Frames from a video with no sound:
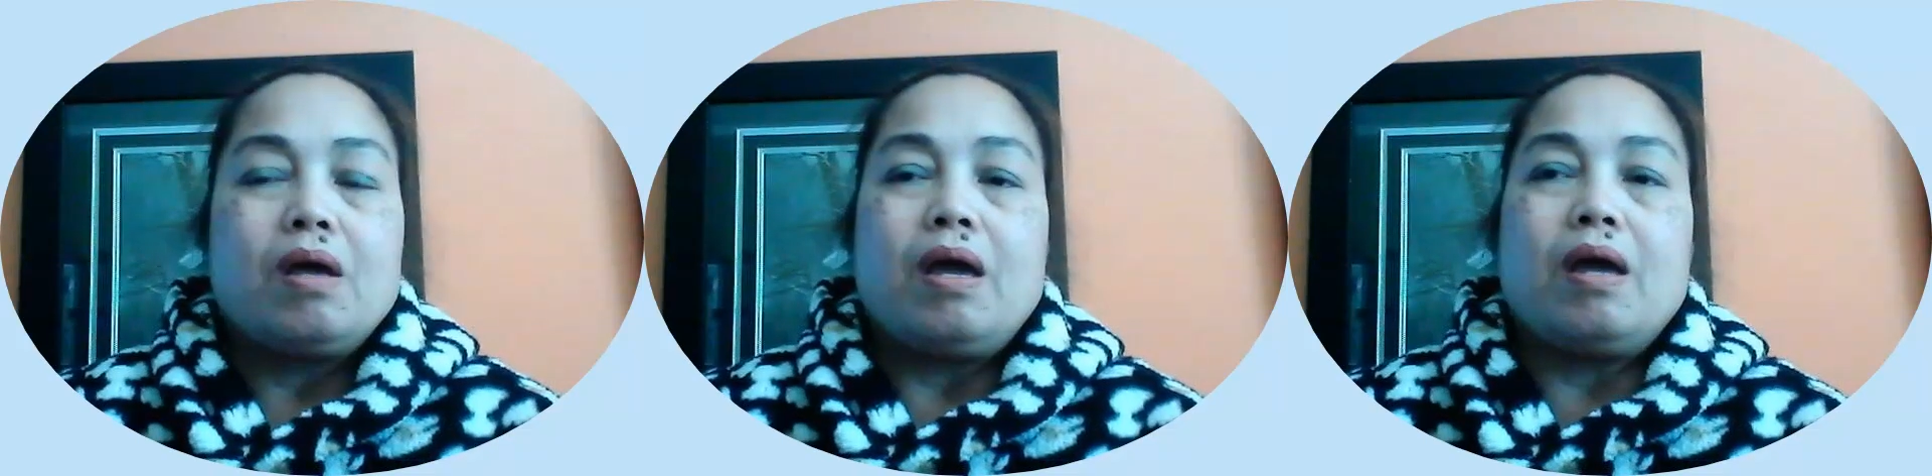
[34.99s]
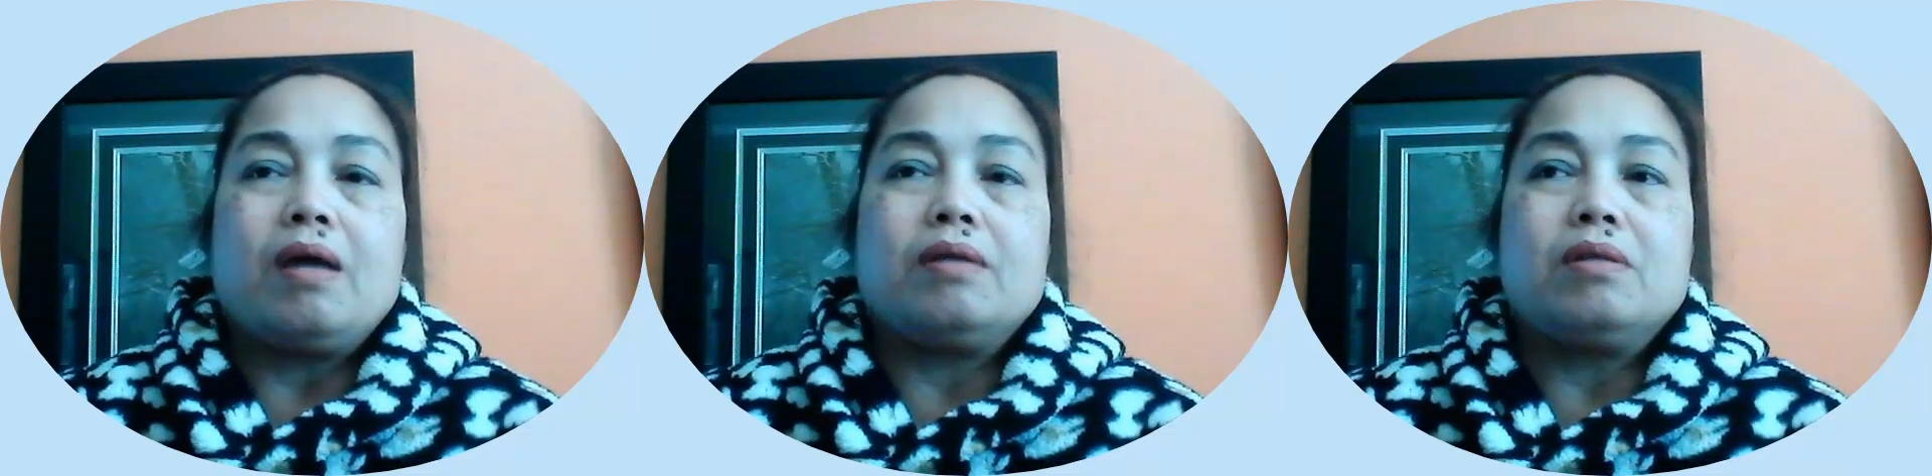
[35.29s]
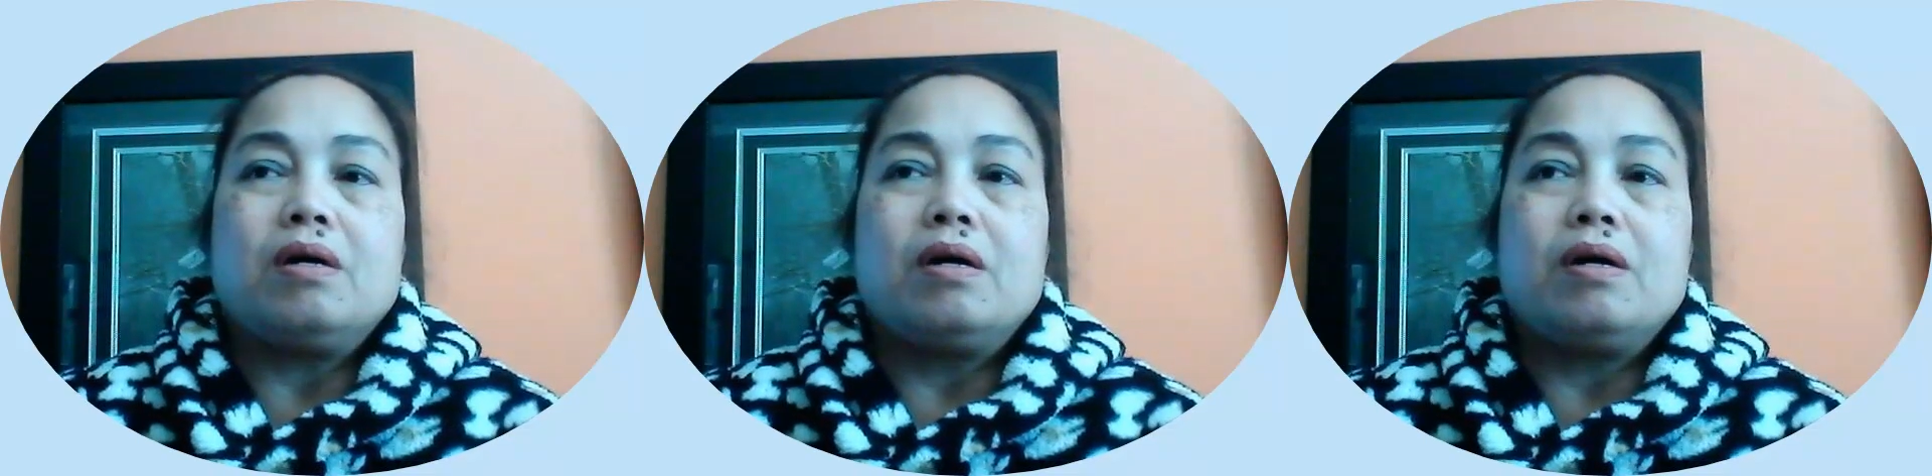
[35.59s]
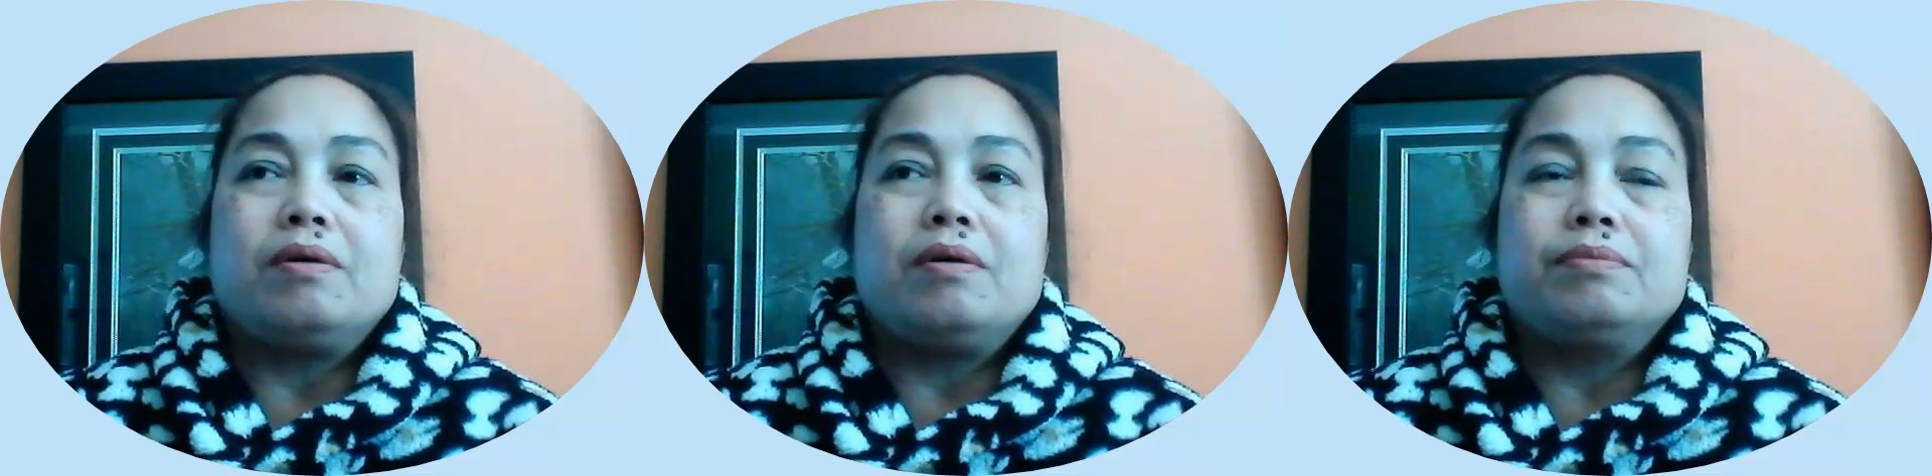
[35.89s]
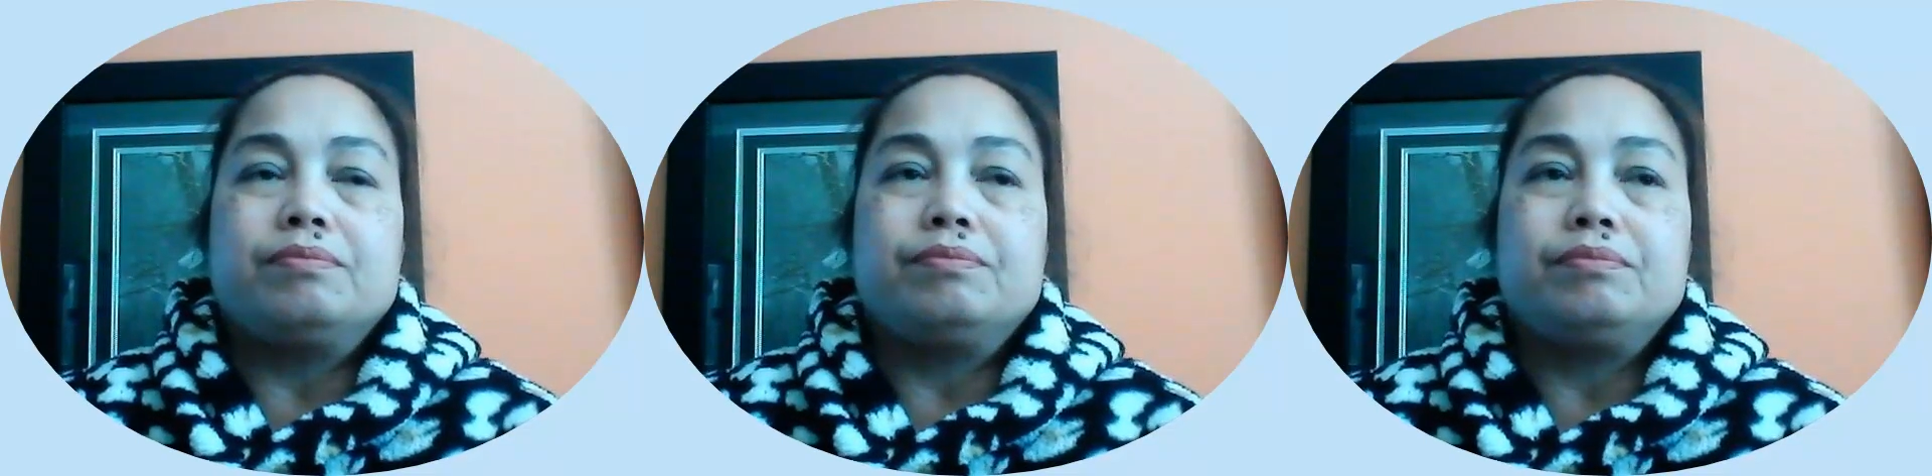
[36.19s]
and
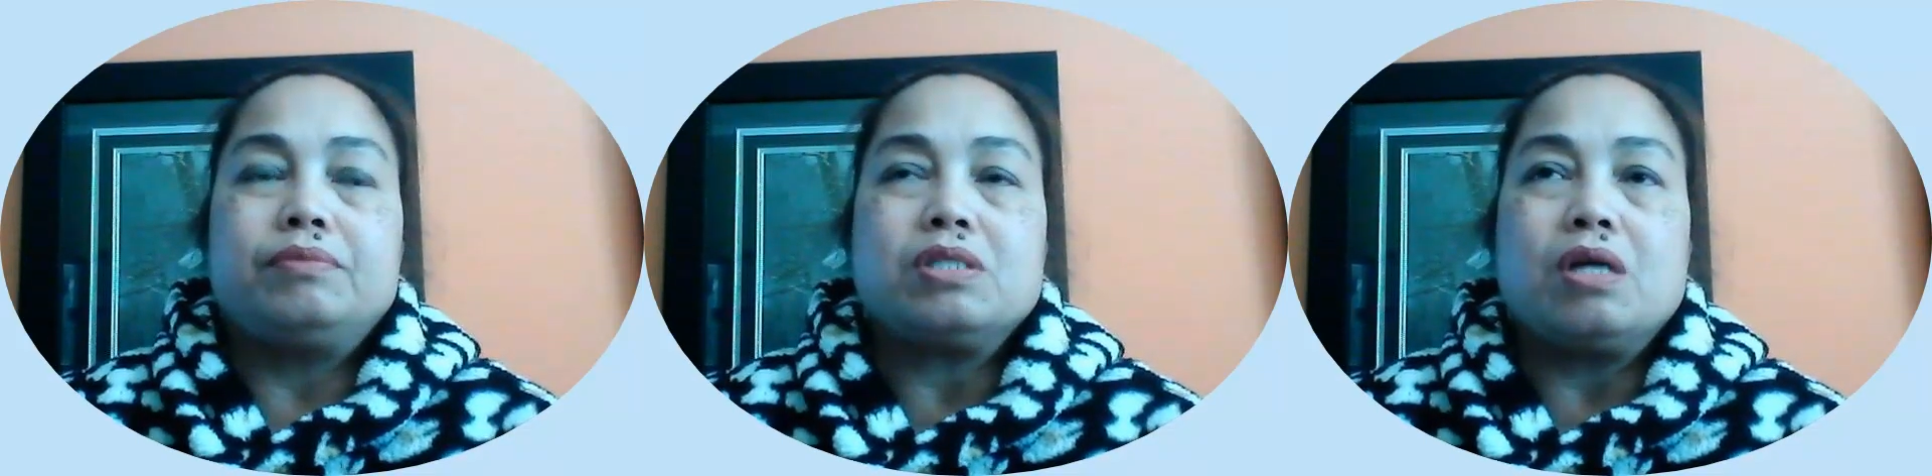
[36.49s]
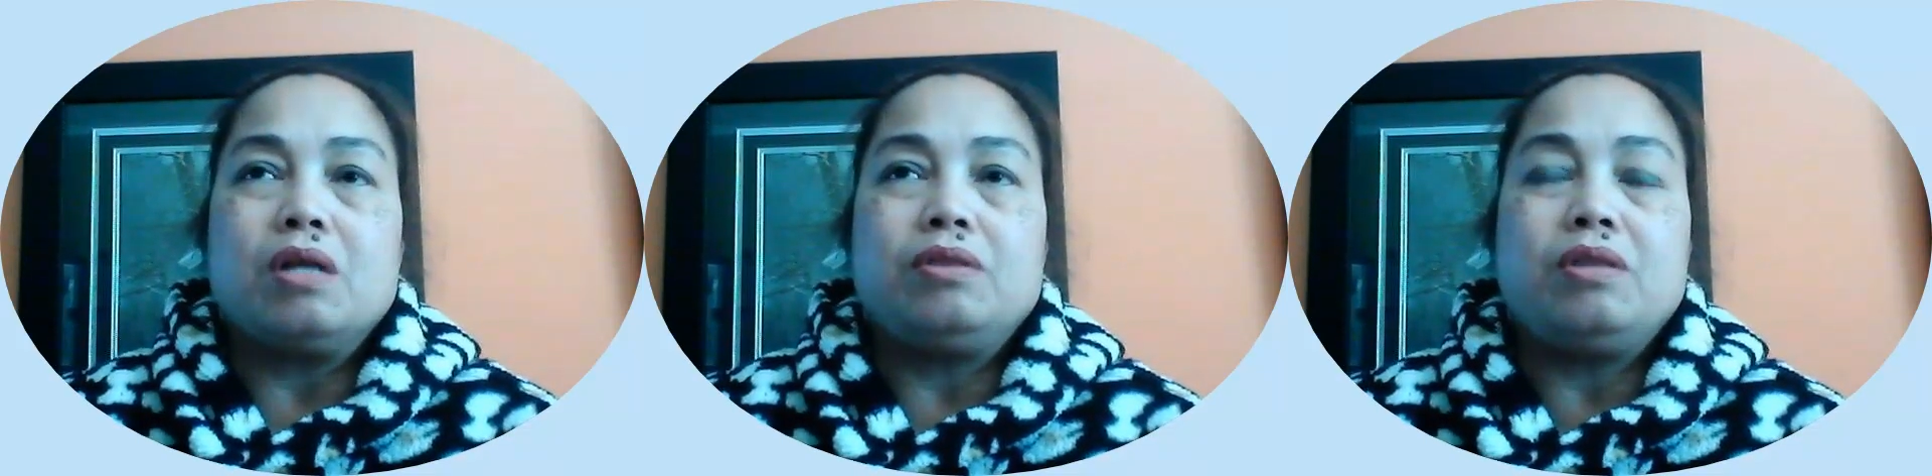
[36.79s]
there's a